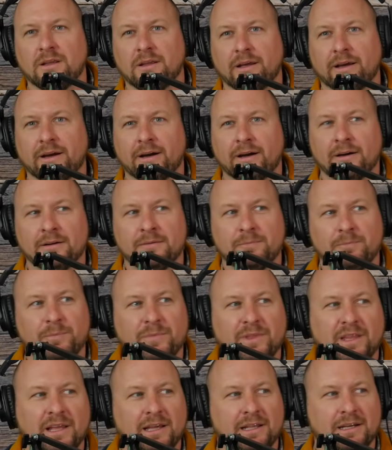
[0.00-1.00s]
Yeah.
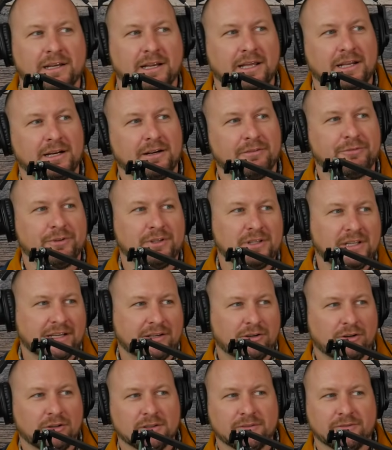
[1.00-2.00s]
And, and I feel
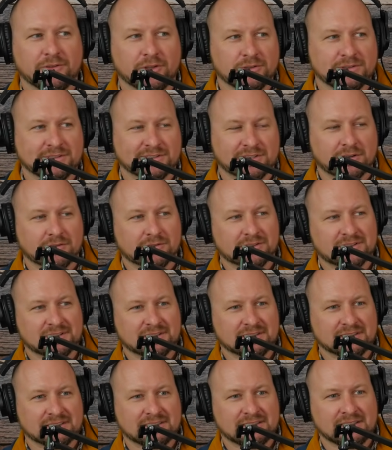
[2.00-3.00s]
like all of those
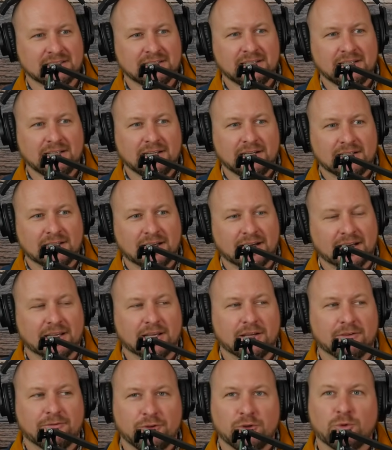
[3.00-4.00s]
services,
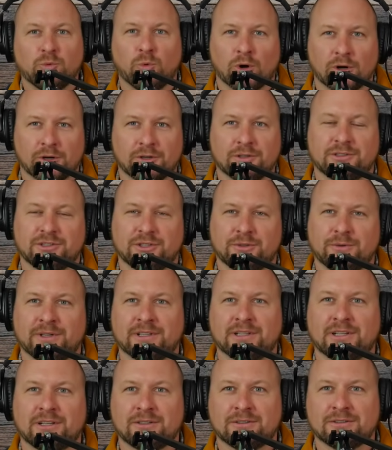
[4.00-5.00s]
like if you weren't
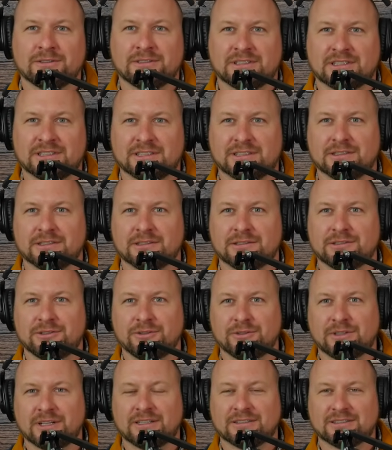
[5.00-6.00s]
doing those in
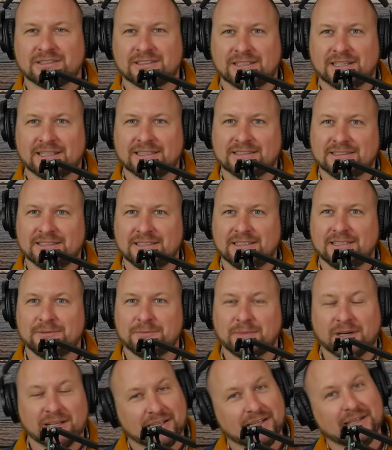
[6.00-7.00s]
two thousand
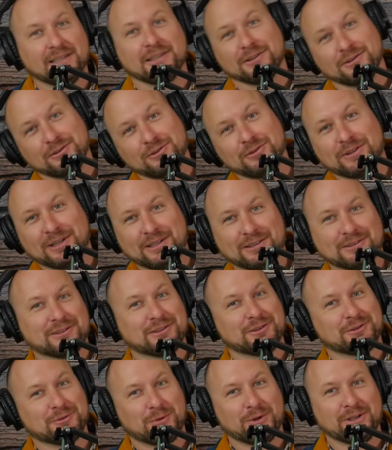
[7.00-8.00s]
nineteen, by the end of two
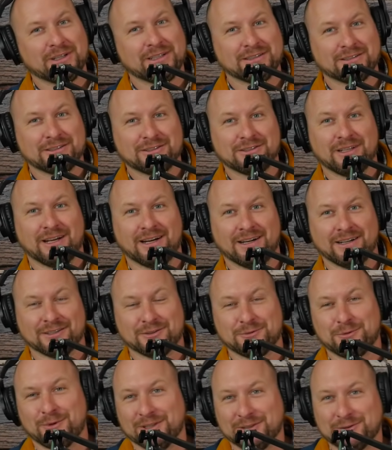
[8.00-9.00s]
thousand twenty, uh,
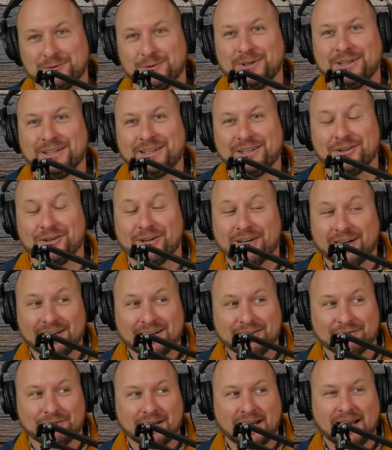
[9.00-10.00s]
twenty twenty, you
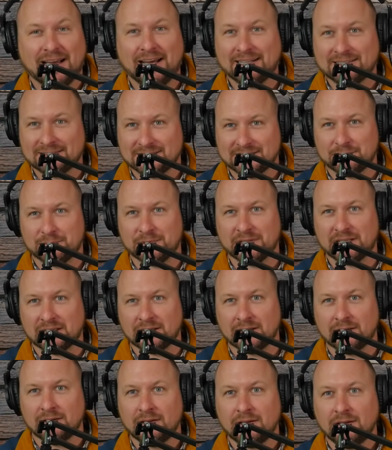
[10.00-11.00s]
kind of had to
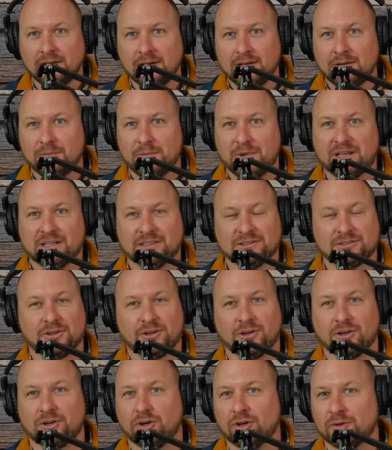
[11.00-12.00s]
be, because
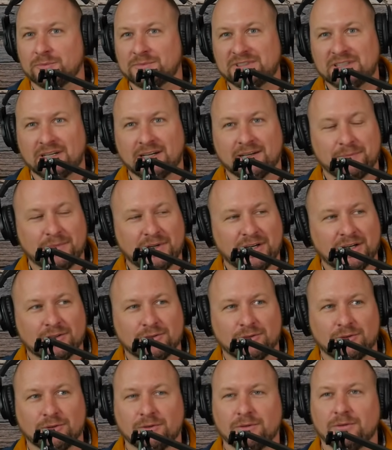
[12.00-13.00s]
on a curbside
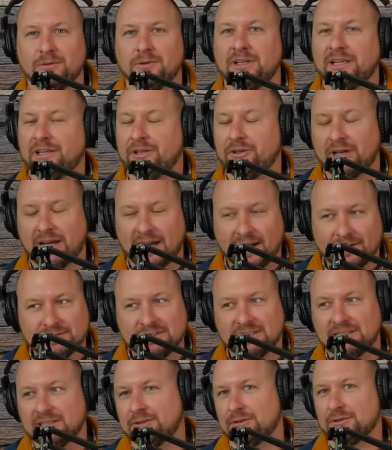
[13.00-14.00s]
model, you have
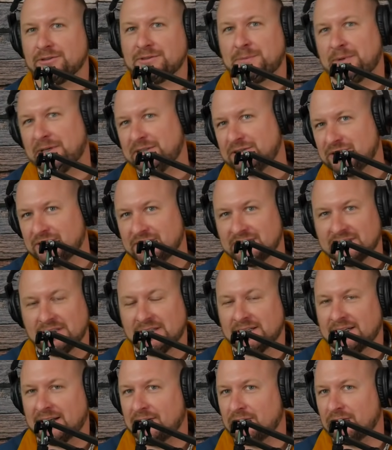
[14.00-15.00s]
to get those patients
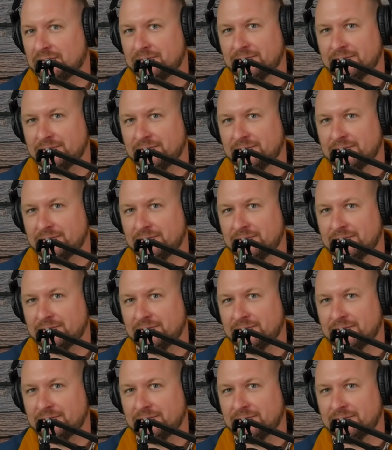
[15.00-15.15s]
in and out